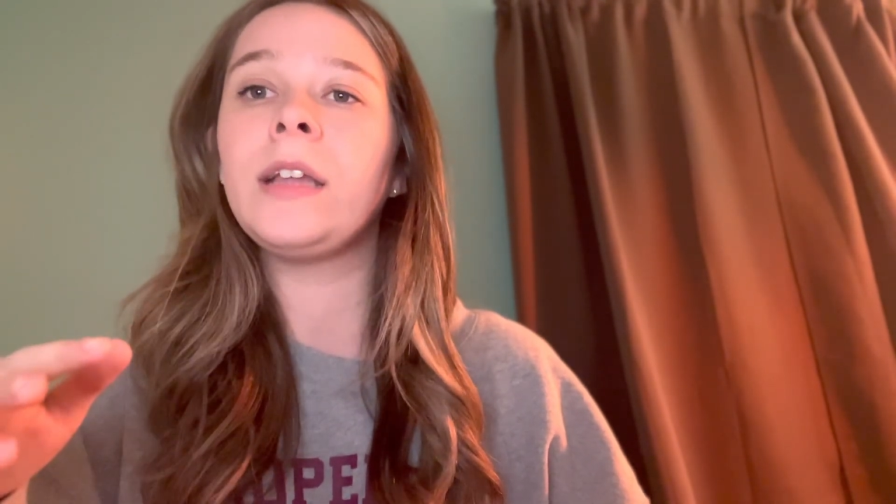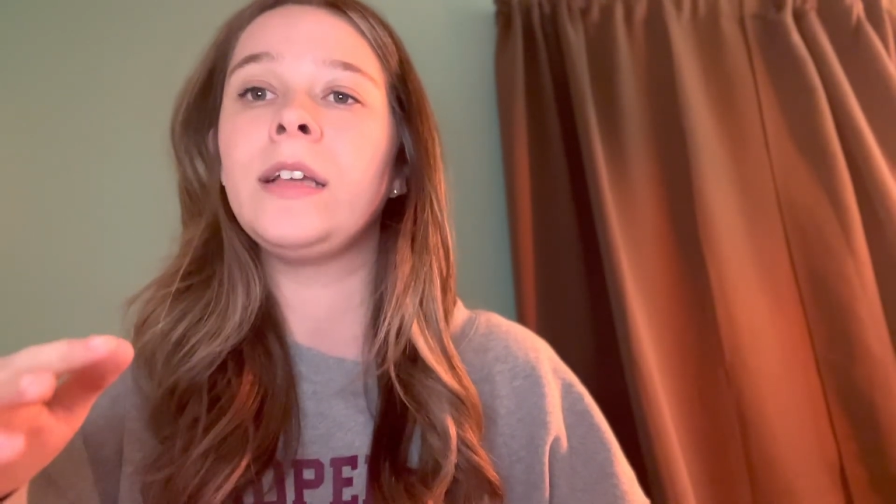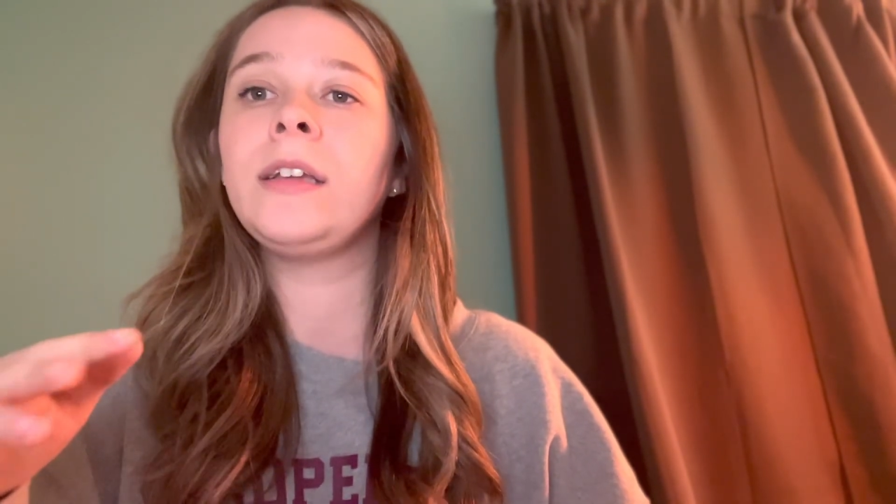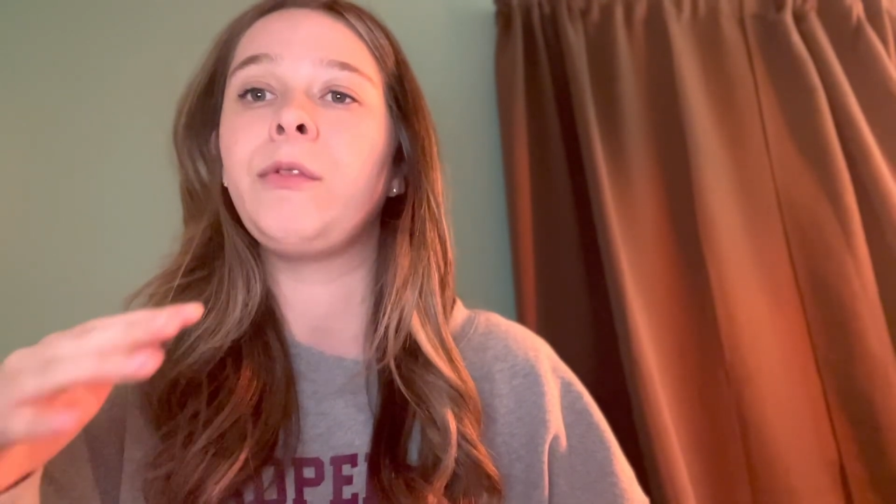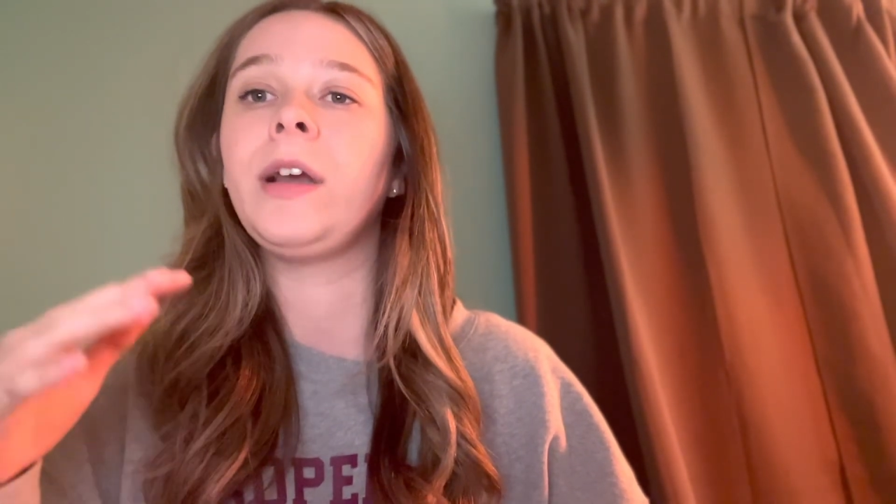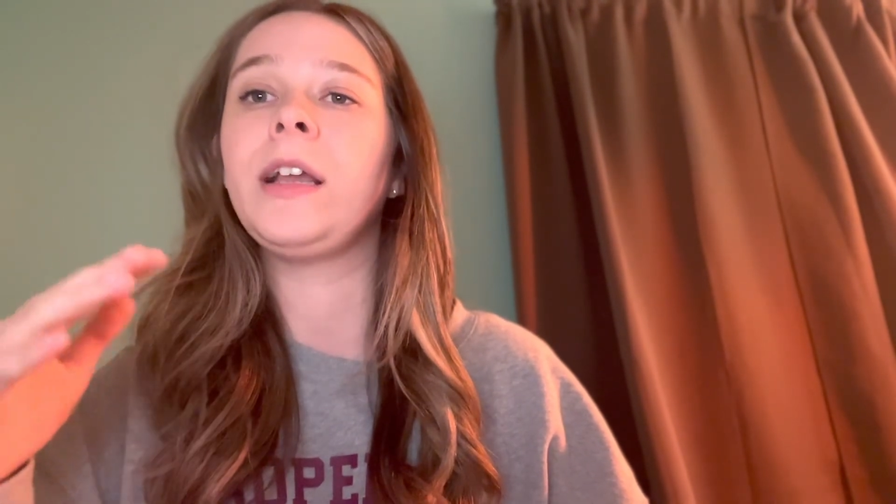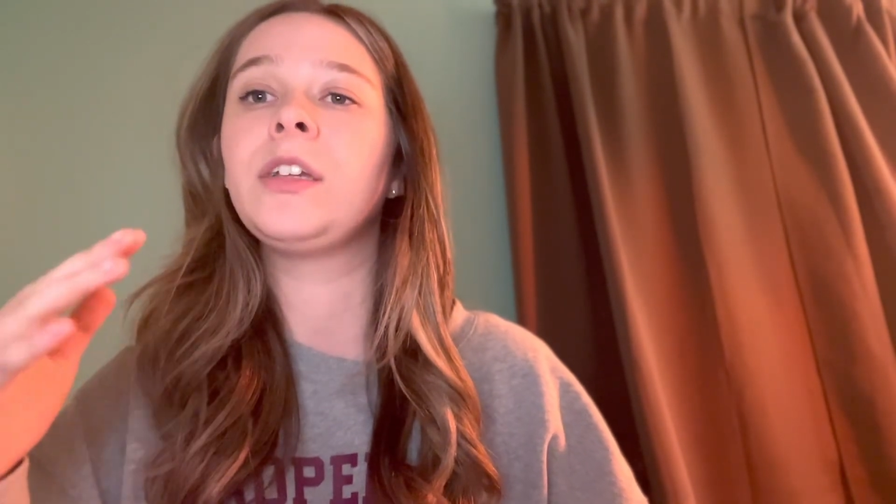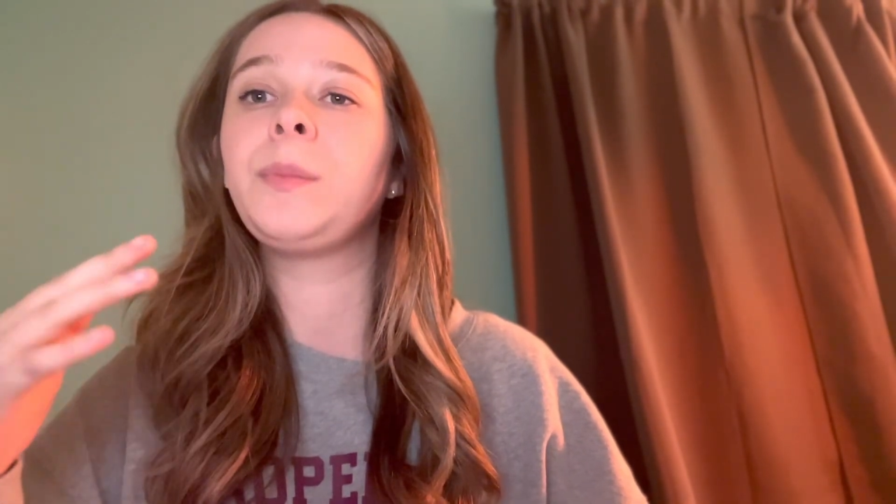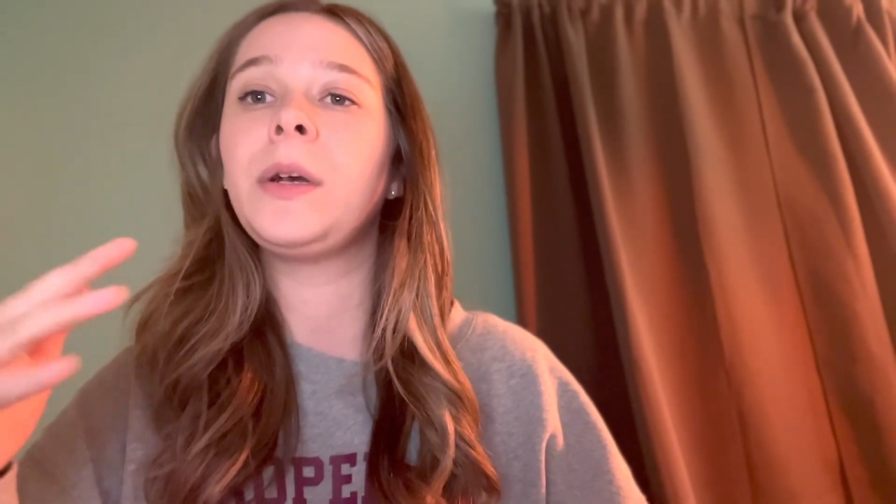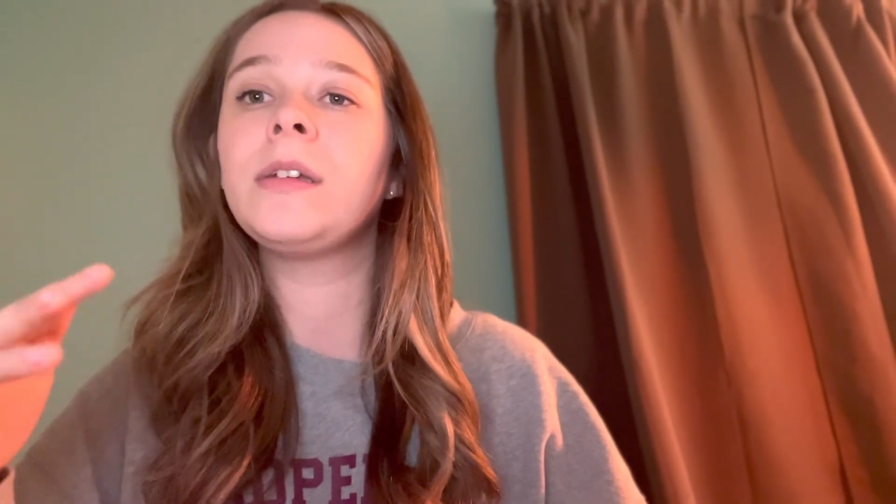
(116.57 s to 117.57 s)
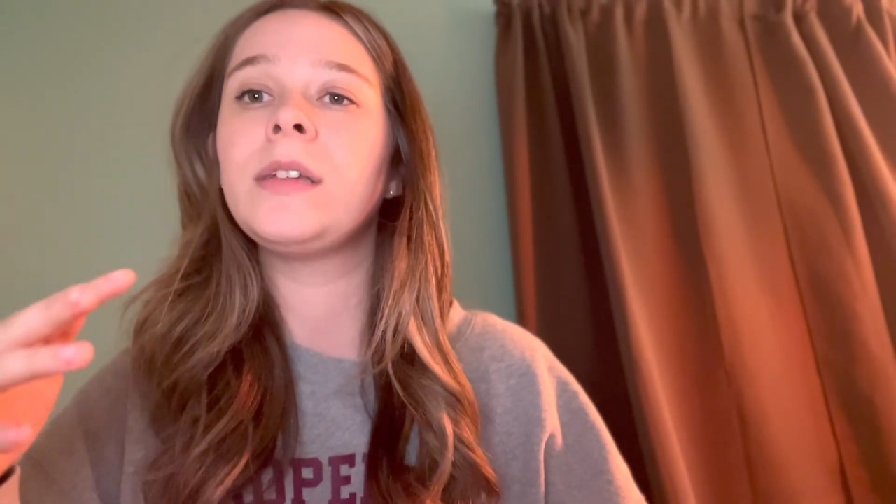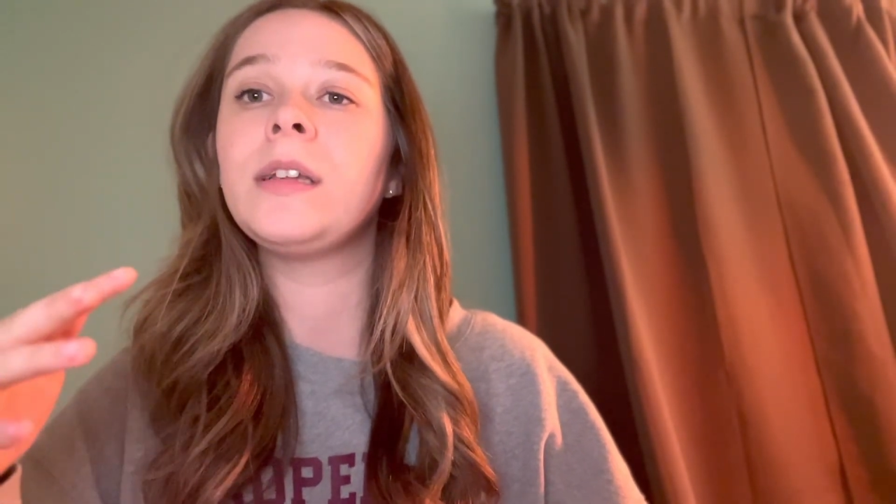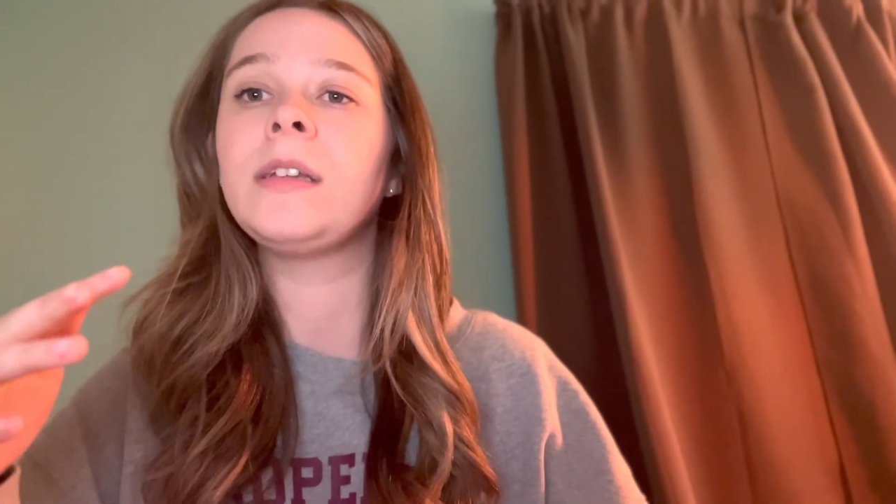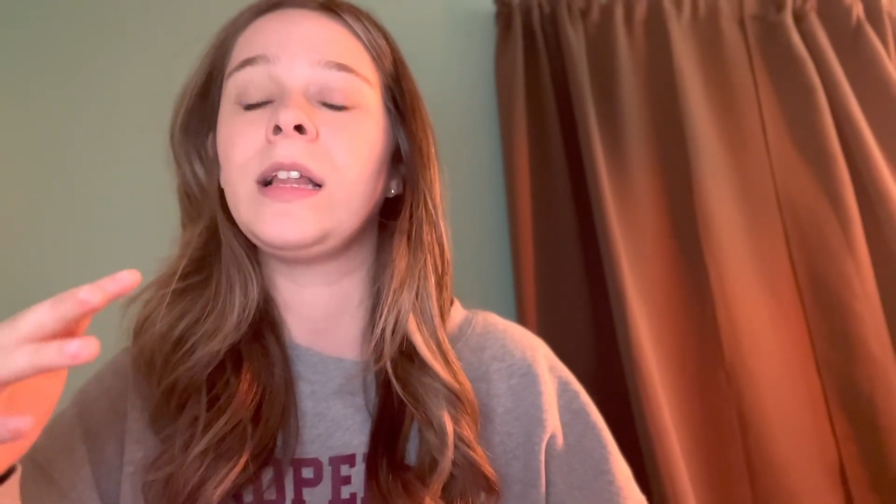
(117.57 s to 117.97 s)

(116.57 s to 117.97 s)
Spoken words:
and different experiences